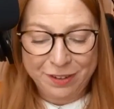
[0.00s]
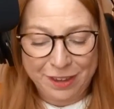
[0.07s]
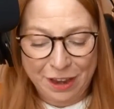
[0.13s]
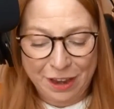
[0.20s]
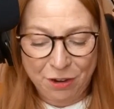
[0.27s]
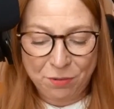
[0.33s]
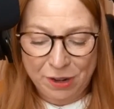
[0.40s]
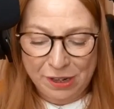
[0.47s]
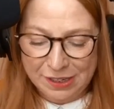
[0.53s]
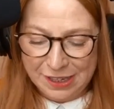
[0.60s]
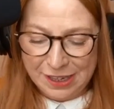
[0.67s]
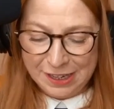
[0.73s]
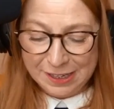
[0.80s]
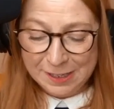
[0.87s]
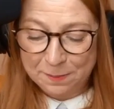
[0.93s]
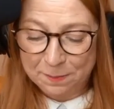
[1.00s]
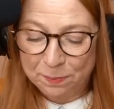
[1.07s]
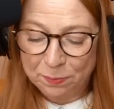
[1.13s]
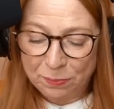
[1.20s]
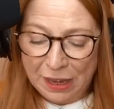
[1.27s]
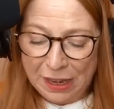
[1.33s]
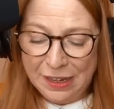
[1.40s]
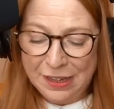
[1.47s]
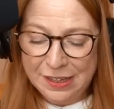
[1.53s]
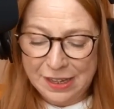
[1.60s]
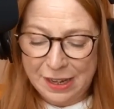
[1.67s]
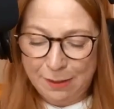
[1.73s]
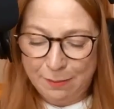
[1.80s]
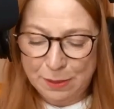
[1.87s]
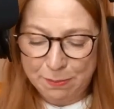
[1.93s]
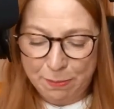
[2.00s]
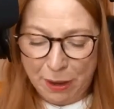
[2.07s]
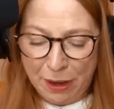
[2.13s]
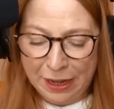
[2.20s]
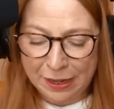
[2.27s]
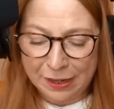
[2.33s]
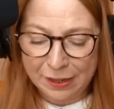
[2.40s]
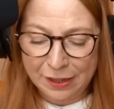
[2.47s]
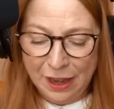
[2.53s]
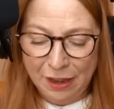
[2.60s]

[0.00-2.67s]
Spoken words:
There always is. And his name's Mike,